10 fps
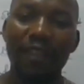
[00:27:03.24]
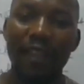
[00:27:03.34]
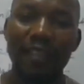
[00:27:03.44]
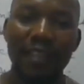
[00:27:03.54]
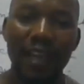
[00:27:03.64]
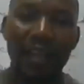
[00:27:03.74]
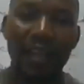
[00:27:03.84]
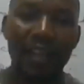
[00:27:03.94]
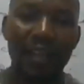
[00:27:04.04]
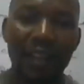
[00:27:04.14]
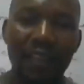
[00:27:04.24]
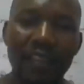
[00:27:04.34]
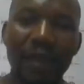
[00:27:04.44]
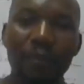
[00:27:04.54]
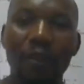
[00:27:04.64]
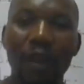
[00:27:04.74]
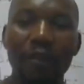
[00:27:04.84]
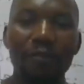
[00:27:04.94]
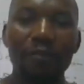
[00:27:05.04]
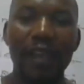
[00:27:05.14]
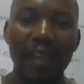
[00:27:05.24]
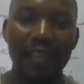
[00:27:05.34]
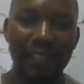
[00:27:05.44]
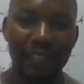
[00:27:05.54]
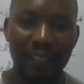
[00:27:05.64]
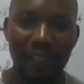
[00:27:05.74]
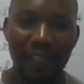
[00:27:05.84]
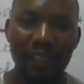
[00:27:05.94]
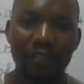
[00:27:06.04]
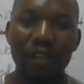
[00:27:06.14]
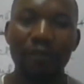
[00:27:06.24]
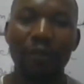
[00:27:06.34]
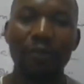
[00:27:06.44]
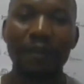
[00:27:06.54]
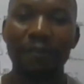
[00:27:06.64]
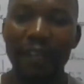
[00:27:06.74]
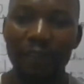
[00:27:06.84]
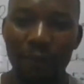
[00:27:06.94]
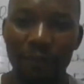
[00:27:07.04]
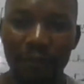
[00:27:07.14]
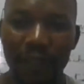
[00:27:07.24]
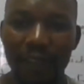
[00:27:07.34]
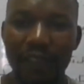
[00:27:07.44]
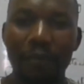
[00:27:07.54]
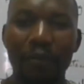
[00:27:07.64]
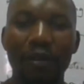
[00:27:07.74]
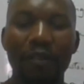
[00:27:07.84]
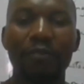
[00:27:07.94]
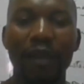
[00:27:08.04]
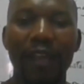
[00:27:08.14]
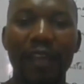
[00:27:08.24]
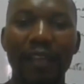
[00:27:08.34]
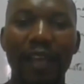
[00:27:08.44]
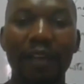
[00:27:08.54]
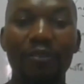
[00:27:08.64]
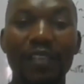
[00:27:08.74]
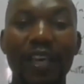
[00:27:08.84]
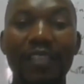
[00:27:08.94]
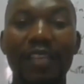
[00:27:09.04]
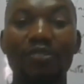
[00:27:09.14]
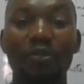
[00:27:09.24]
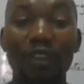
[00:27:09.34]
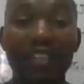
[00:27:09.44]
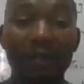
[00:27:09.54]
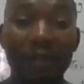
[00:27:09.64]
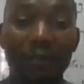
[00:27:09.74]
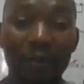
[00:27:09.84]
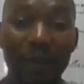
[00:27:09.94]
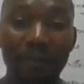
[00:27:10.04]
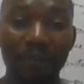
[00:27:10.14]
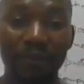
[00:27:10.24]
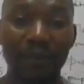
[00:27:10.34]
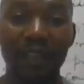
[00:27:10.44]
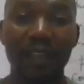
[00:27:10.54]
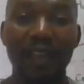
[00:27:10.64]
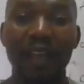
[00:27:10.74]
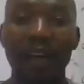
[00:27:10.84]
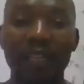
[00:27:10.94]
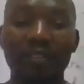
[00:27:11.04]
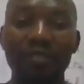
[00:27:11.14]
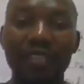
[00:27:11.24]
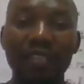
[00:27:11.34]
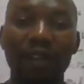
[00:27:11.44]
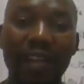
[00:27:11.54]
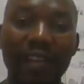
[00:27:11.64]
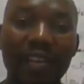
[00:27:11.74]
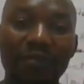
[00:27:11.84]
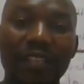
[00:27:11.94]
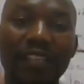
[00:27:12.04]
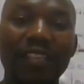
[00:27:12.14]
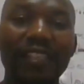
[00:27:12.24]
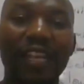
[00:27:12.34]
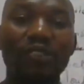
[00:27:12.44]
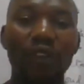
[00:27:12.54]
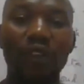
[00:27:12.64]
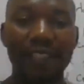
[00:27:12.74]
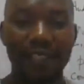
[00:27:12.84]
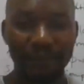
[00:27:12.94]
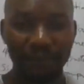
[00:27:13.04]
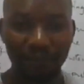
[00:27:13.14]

me that there's a problem in my line. He's calling from Safaricom. There's a problem in my line. And I was asking, so what is my problem? But you see, your line has been registered twice.